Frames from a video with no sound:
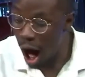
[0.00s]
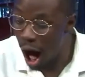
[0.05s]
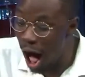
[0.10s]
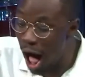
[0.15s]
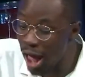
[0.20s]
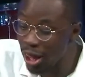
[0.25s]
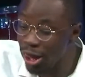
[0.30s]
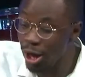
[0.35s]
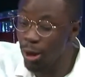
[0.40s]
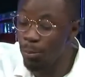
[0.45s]

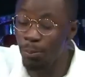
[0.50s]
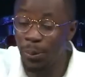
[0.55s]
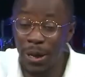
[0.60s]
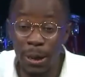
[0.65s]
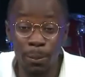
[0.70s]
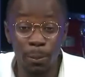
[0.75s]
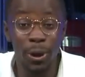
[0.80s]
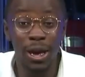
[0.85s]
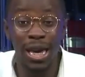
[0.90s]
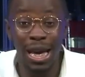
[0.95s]
Other
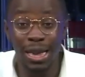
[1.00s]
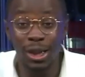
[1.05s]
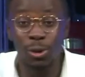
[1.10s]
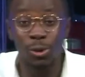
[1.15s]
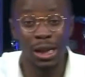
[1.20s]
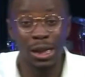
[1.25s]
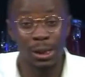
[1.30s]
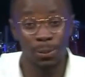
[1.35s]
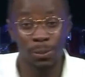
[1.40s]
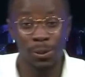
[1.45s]
people get to
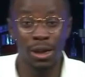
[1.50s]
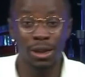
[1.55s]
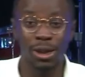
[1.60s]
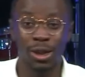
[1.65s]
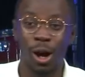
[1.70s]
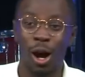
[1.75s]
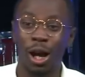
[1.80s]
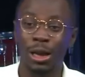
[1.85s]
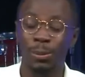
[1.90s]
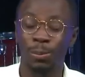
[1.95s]
experience
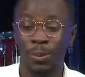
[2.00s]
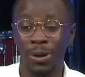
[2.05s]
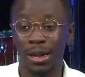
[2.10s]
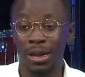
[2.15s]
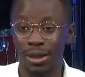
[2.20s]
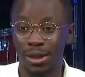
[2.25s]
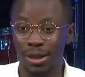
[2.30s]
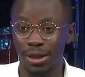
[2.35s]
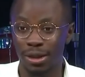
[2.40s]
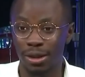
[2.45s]
God's
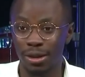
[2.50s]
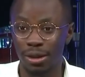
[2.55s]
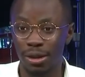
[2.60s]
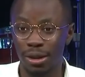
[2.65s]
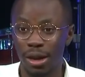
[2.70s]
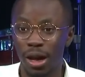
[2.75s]
peace.